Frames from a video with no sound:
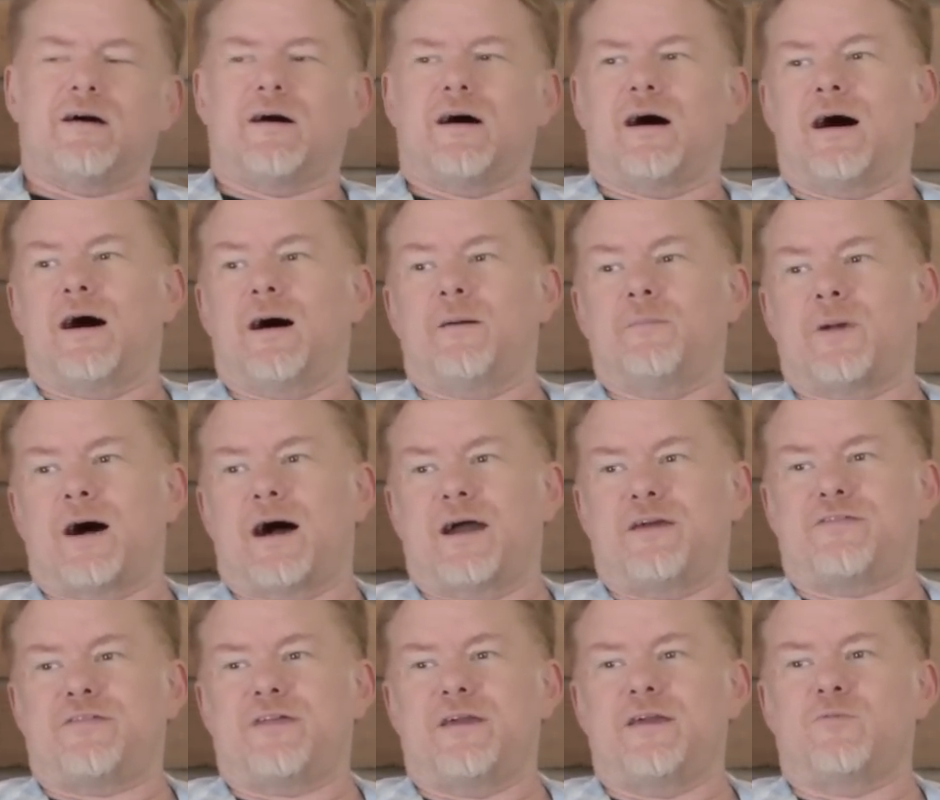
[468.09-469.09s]
I
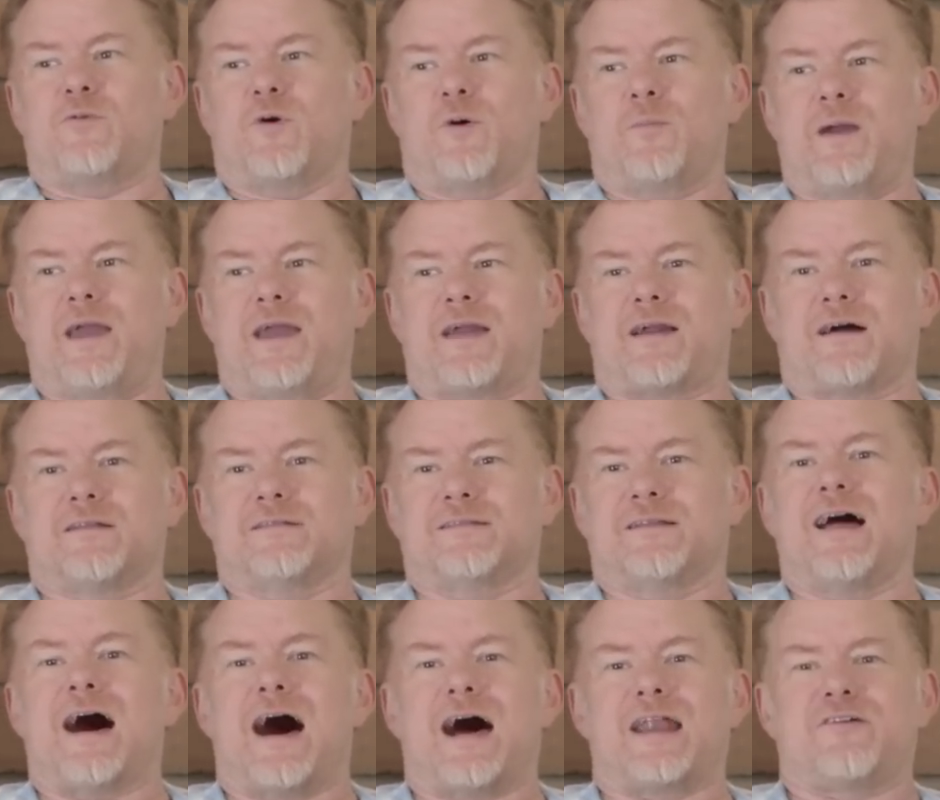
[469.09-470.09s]
think will make a
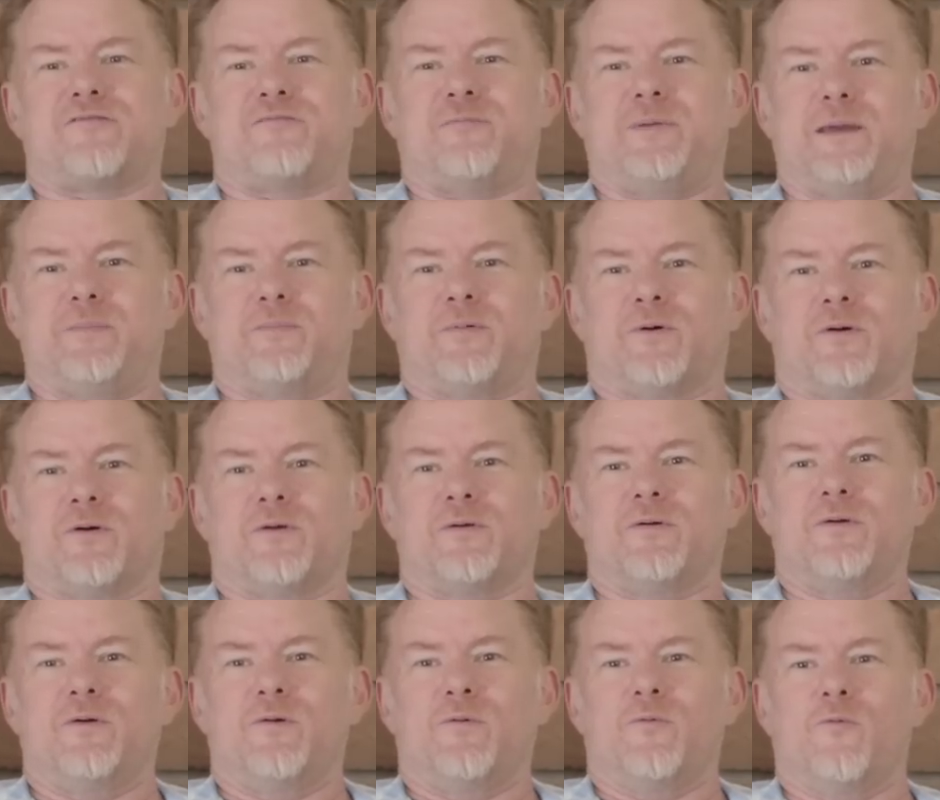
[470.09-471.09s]
lot of
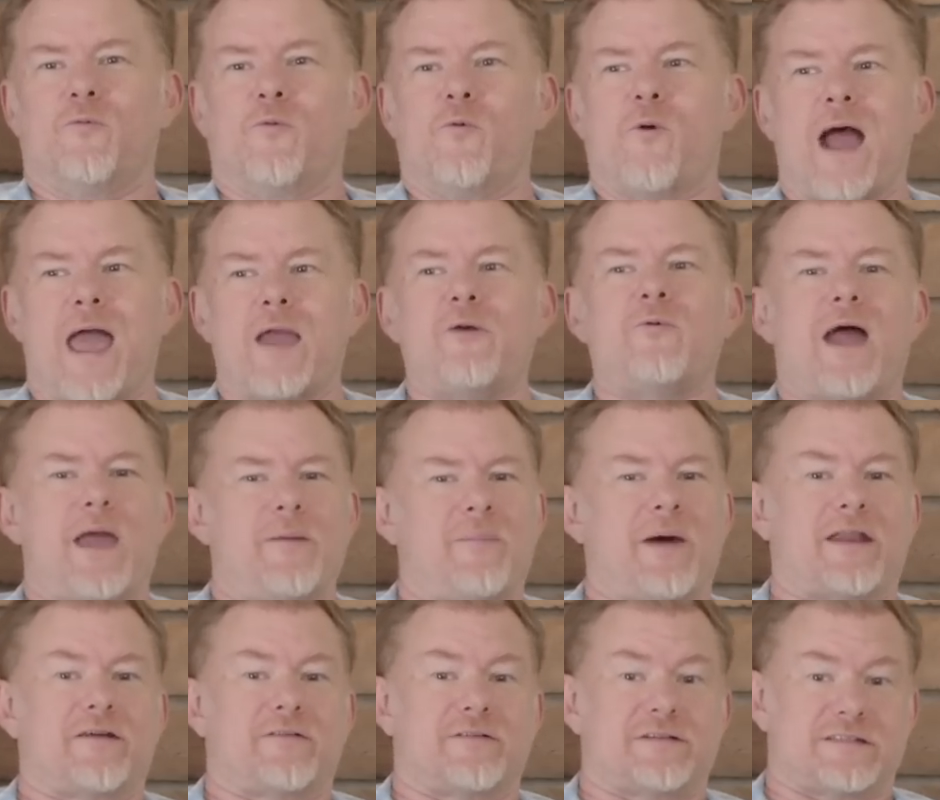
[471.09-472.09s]
people way, way
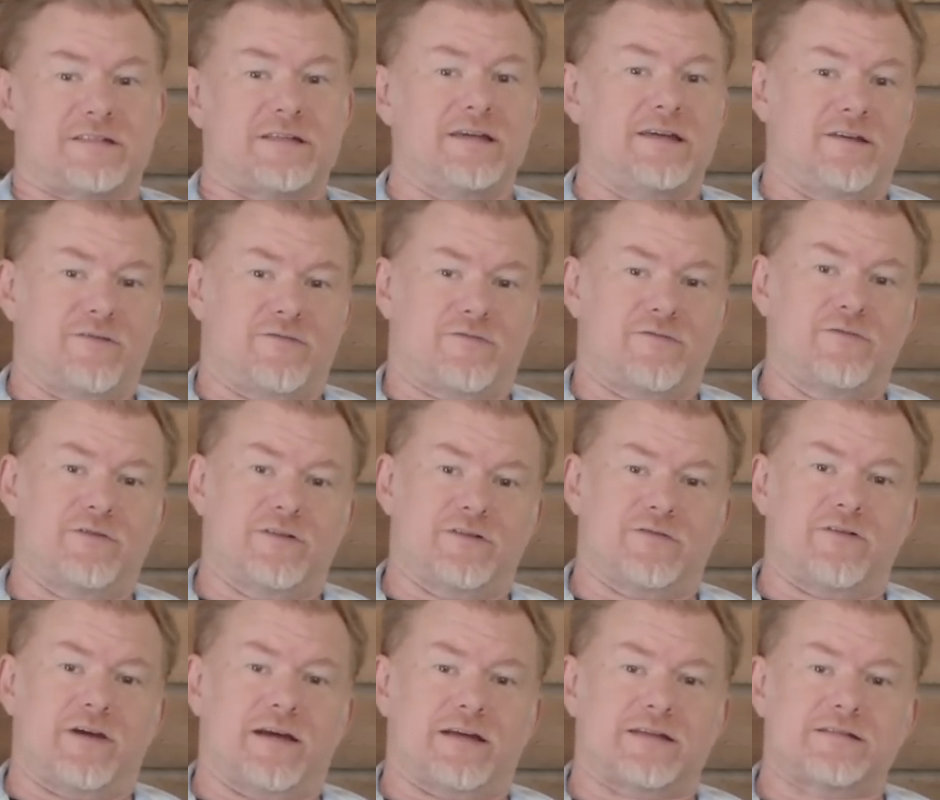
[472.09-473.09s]
better at seeing through the
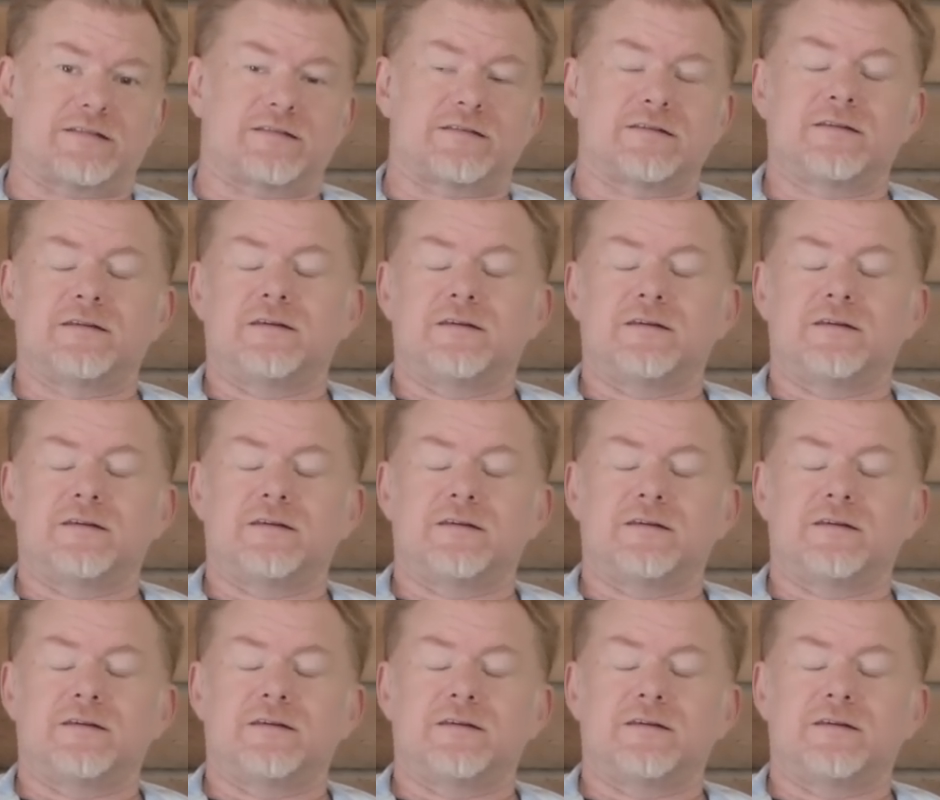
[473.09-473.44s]
tricks.